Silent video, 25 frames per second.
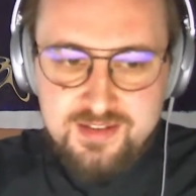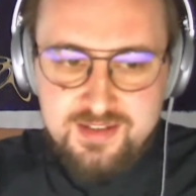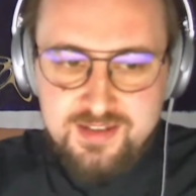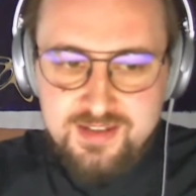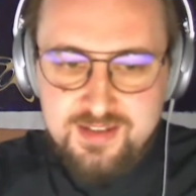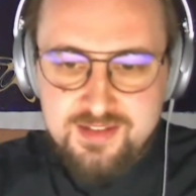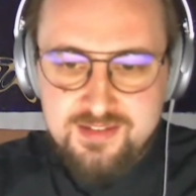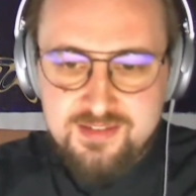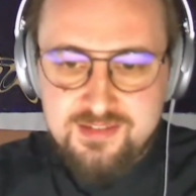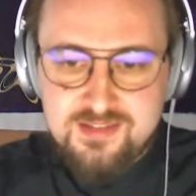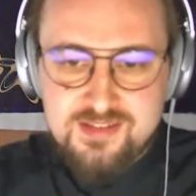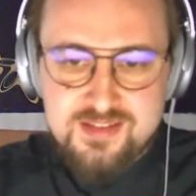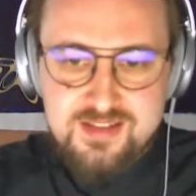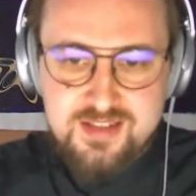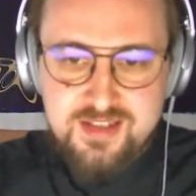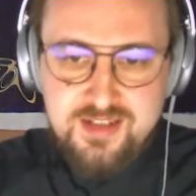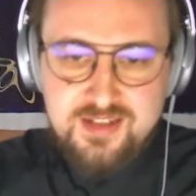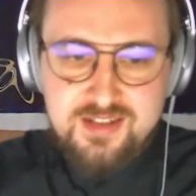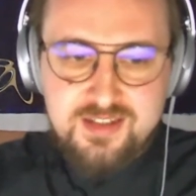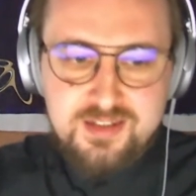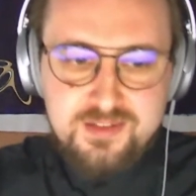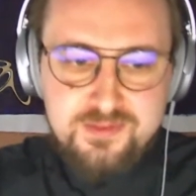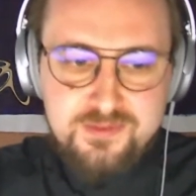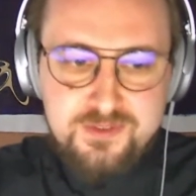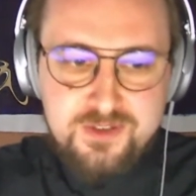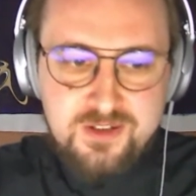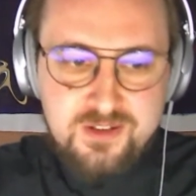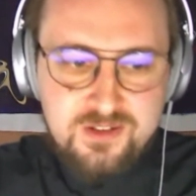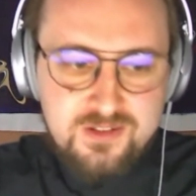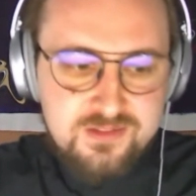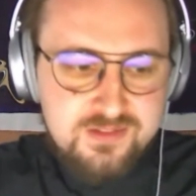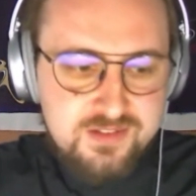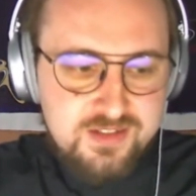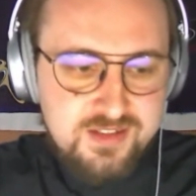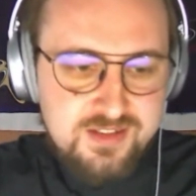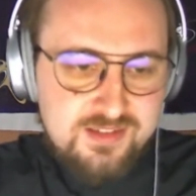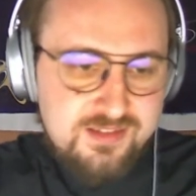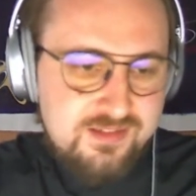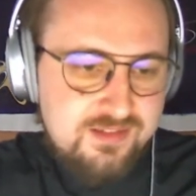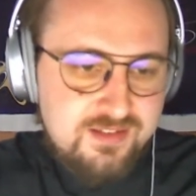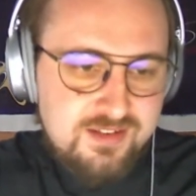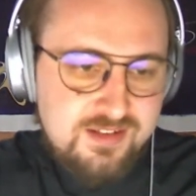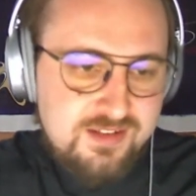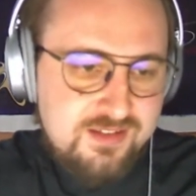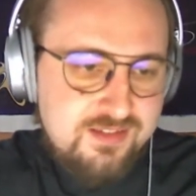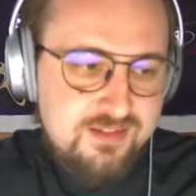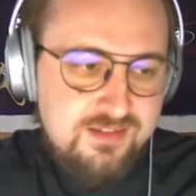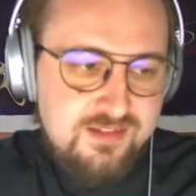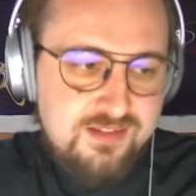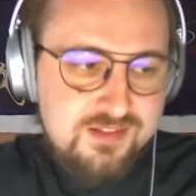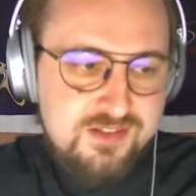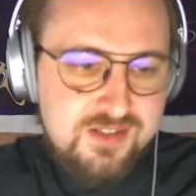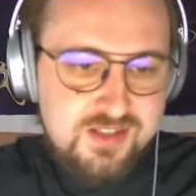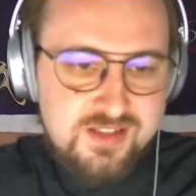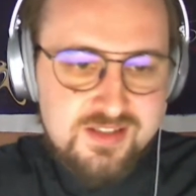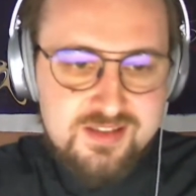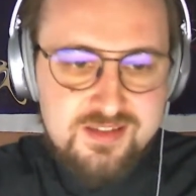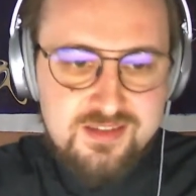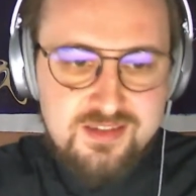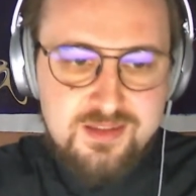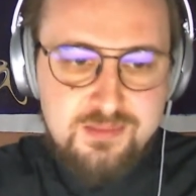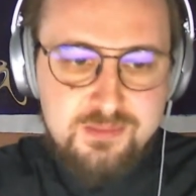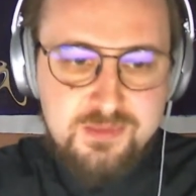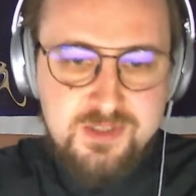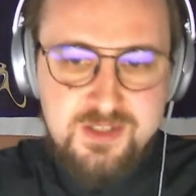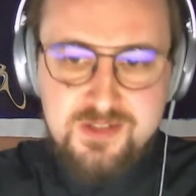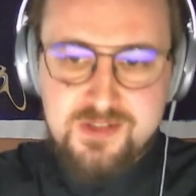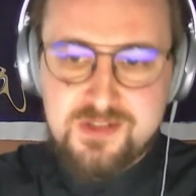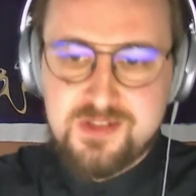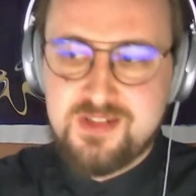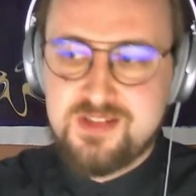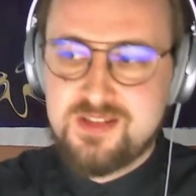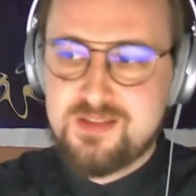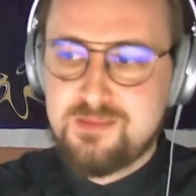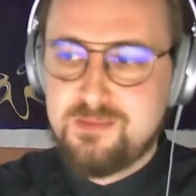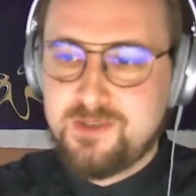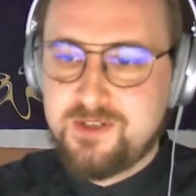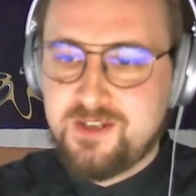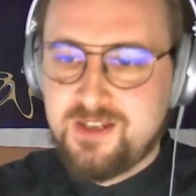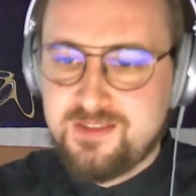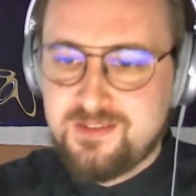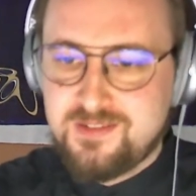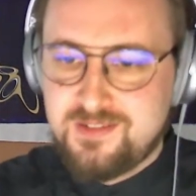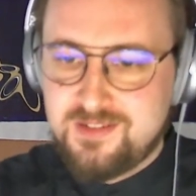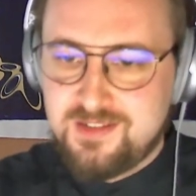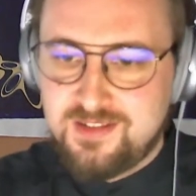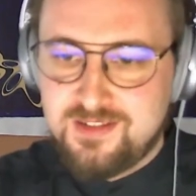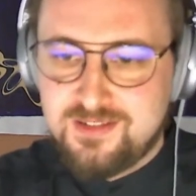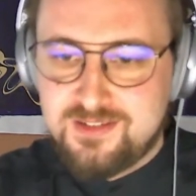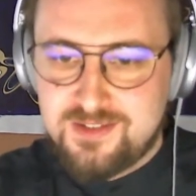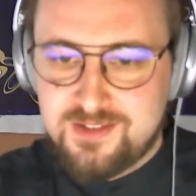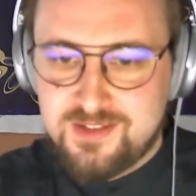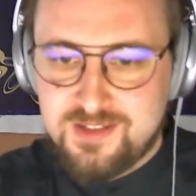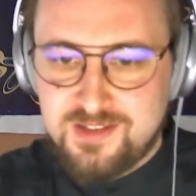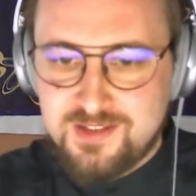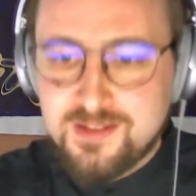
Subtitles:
and second of all, it just diminishes monotony,